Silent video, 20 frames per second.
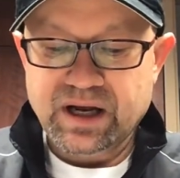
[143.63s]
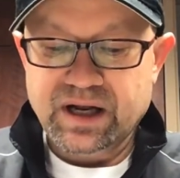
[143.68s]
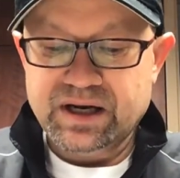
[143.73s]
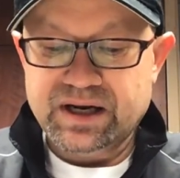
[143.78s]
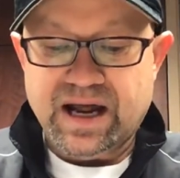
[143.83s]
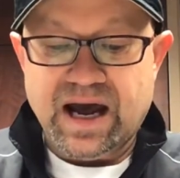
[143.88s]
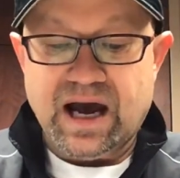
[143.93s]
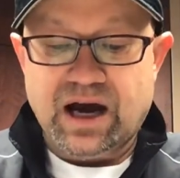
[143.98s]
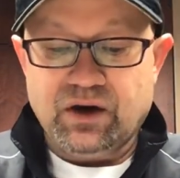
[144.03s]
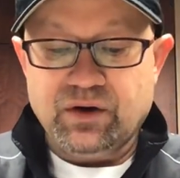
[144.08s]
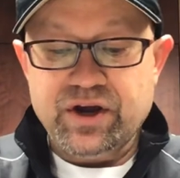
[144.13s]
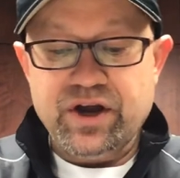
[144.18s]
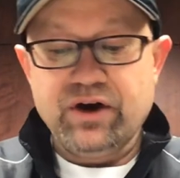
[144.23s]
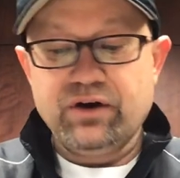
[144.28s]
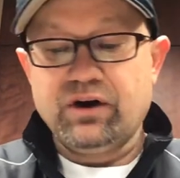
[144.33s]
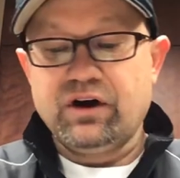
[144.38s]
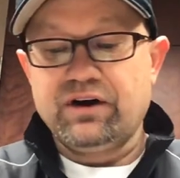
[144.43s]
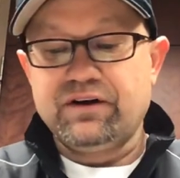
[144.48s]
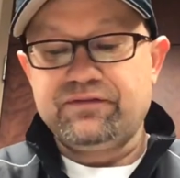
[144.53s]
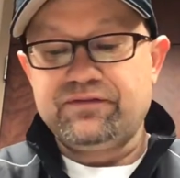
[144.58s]
Now, here
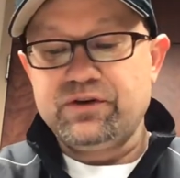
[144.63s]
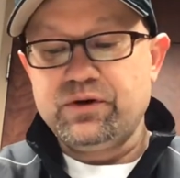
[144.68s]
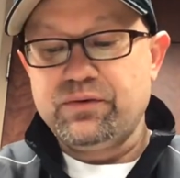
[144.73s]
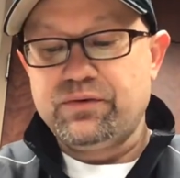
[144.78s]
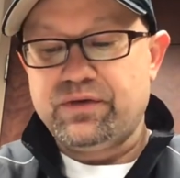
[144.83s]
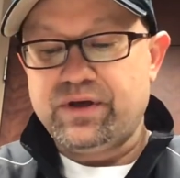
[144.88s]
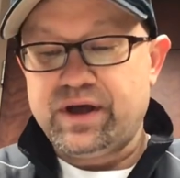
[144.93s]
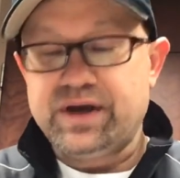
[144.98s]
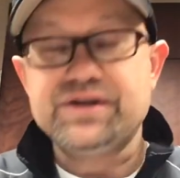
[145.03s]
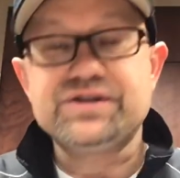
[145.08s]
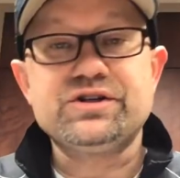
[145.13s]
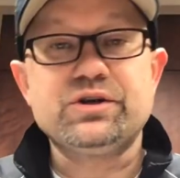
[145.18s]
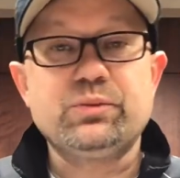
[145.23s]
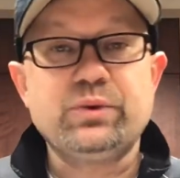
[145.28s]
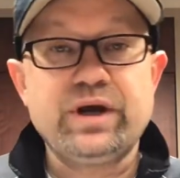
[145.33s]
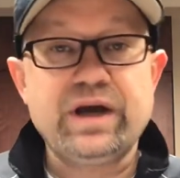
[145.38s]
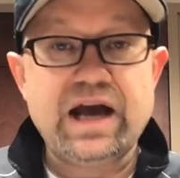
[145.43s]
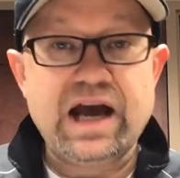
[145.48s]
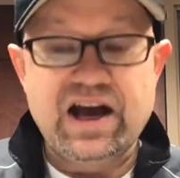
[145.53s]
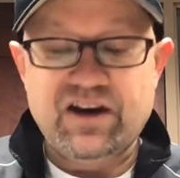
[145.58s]
are a few things that
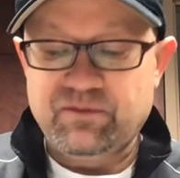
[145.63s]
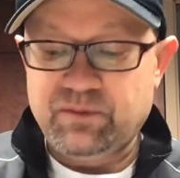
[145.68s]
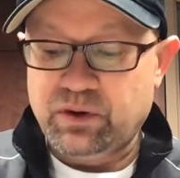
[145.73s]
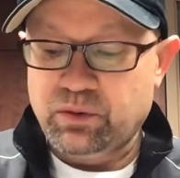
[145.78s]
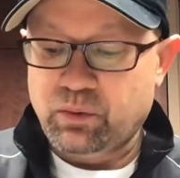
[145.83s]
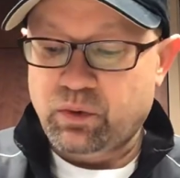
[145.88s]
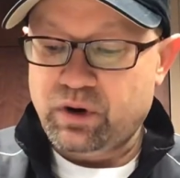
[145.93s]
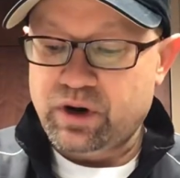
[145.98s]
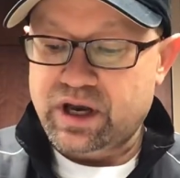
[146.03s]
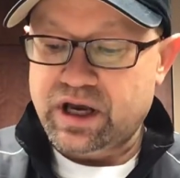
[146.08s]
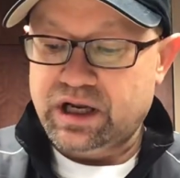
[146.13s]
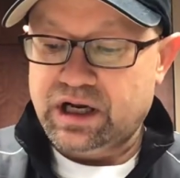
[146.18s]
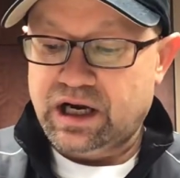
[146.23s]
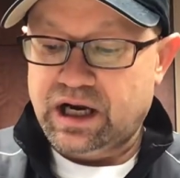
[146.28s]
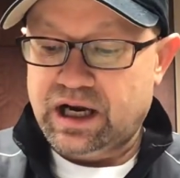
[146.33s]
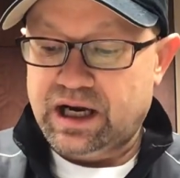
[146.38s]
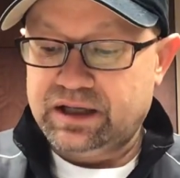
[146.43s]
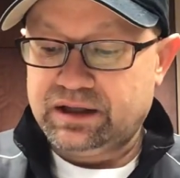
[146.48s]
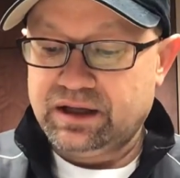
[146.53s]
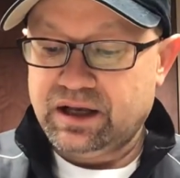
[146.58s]
we have been working
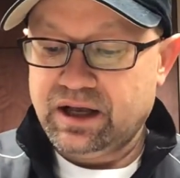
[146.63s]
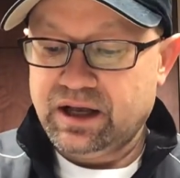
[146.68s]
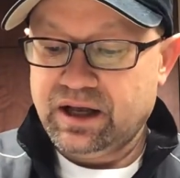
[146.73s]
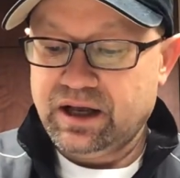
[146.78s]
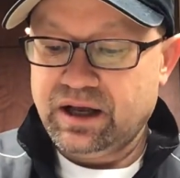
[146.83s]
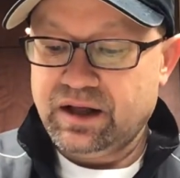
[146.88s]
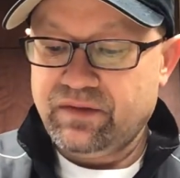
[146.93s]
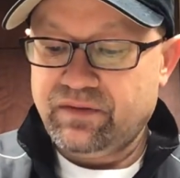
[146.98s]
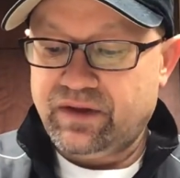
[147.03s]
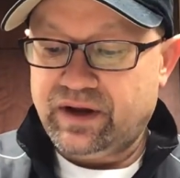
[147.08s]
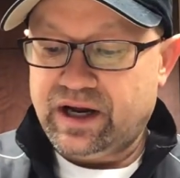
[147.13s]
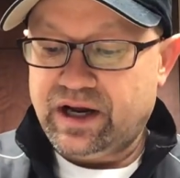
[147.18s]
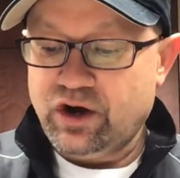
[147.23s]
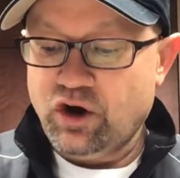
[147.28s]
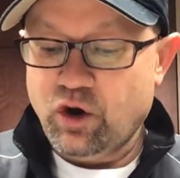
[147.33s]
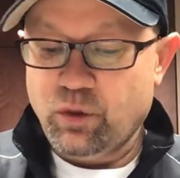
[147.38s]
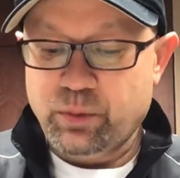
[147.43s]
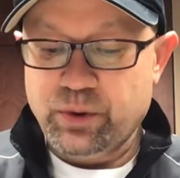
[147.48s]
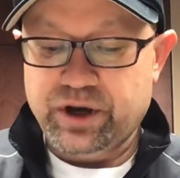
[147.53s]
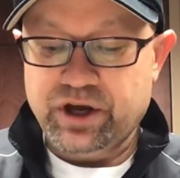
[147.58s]
on that I
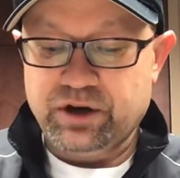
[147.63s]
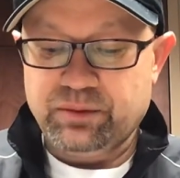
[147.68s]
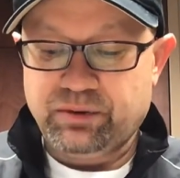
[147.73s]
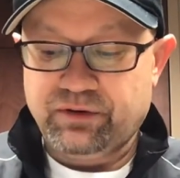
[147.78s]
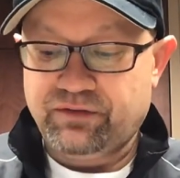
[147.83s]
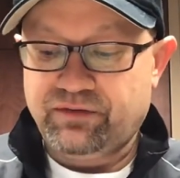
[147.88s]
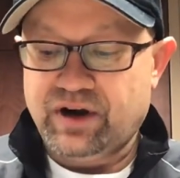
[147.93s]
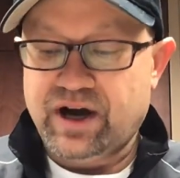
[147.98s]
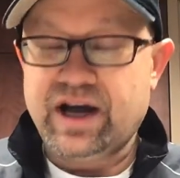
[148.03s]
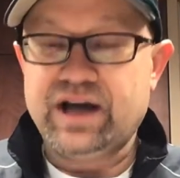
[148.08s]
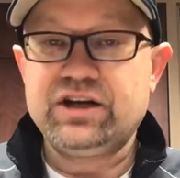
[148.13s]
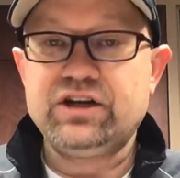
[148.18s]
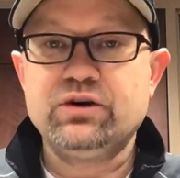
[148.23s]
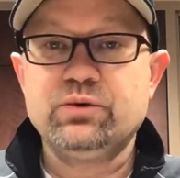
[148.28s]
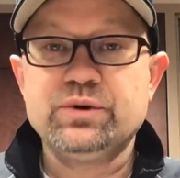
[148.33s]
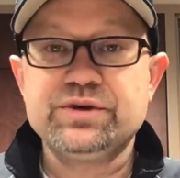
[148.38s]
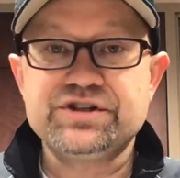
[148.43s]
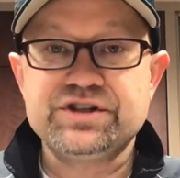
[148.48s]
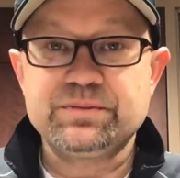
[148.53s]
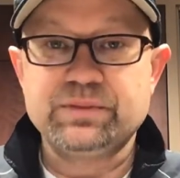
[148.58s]
hope we can provide you
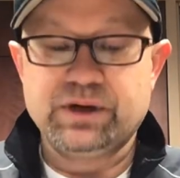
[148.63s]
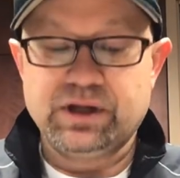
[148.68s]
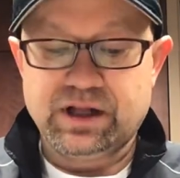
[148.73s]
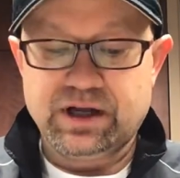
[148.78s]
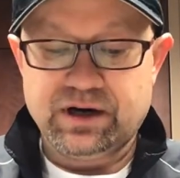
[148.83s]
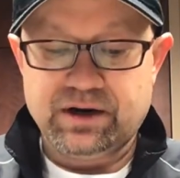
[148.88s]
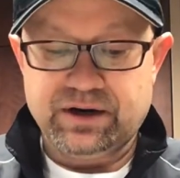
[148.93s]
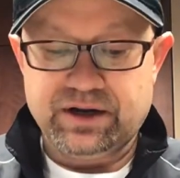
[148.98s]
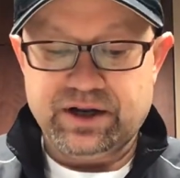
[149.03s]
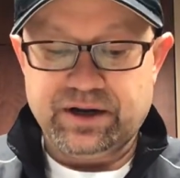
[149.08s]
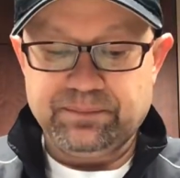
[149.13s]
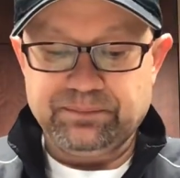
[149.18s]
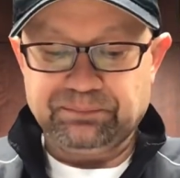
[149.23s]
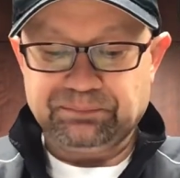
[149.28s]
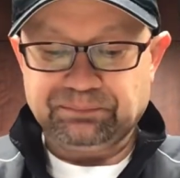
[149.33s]
with some clarity.